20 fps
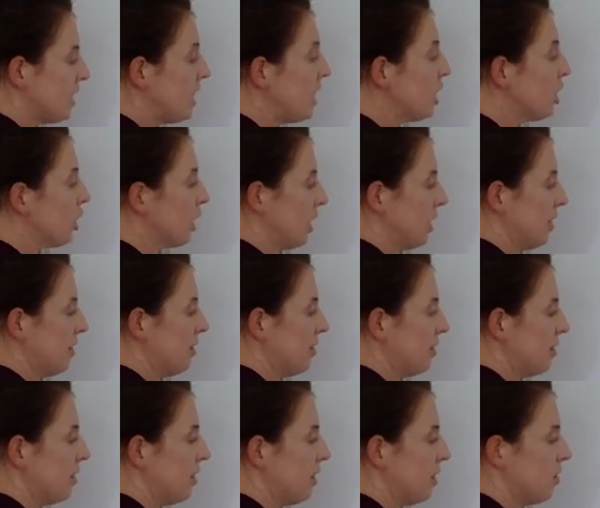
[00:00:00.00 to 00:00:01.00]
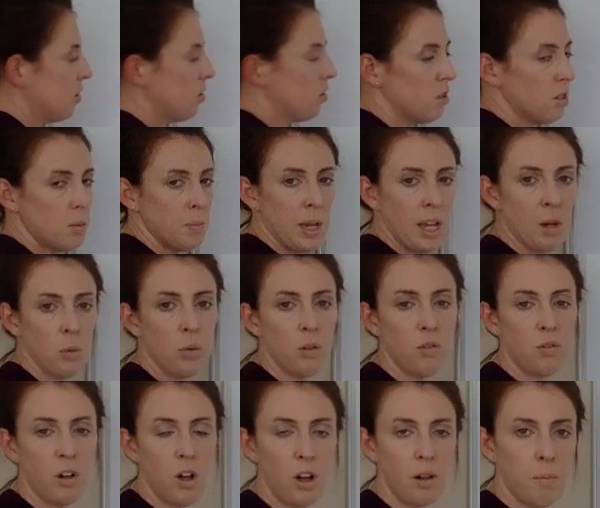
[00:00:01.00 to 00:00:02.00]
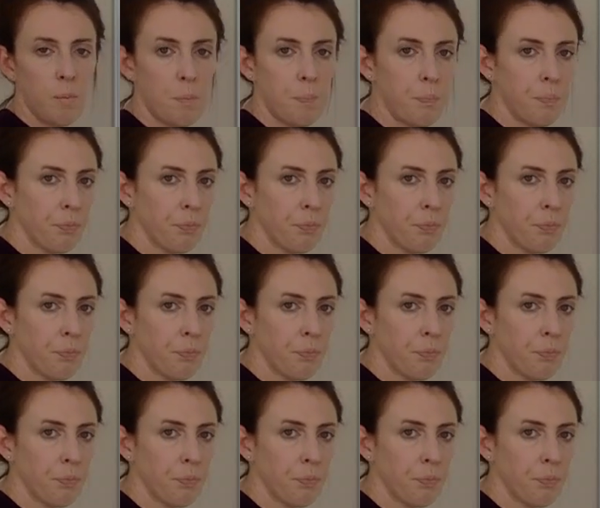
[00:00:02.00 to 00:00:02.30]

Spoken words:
decrease, and so the demand will fall.